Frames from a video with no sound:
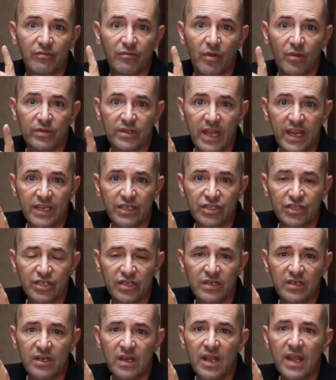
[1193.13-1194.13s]

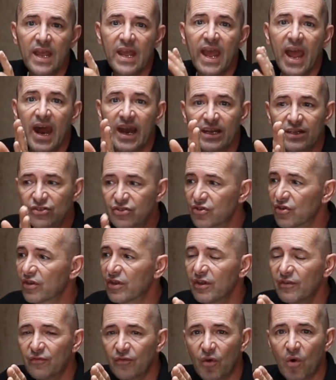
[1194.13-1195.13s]
rotation and it's
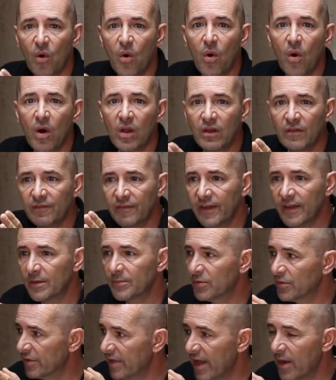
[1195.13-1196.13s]
looking for all
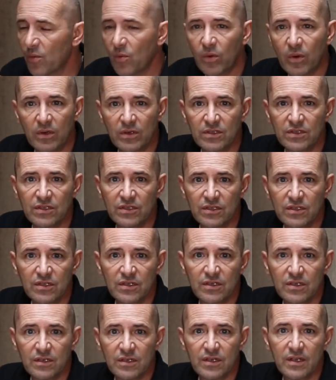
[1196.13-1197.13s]
available networks
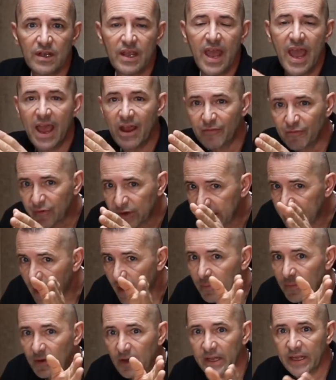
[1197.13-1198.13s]
every
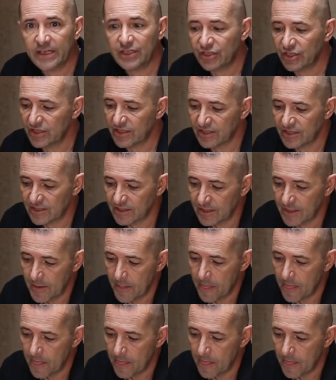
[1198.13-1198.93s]
couple inches.